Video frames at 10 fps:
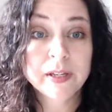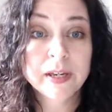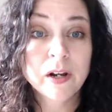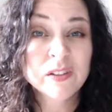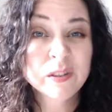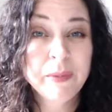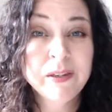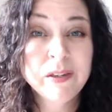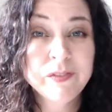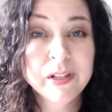It can also
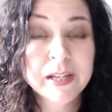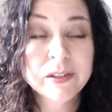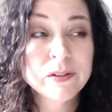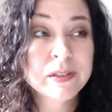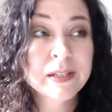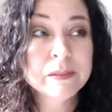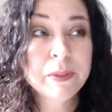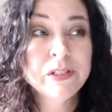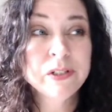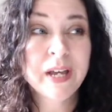make you feel like those things,
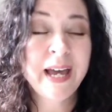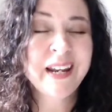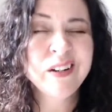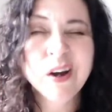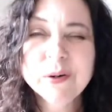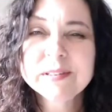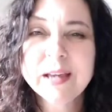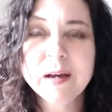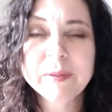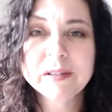but you kind of know it's
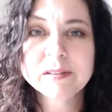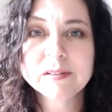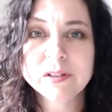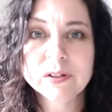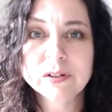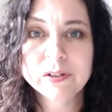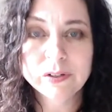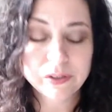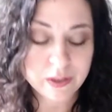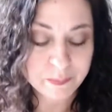coming, so you're, you're,
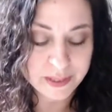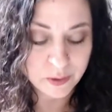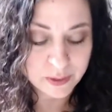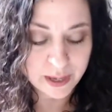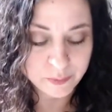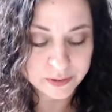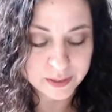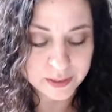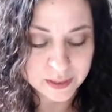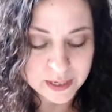you can be okay with
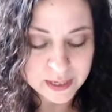it.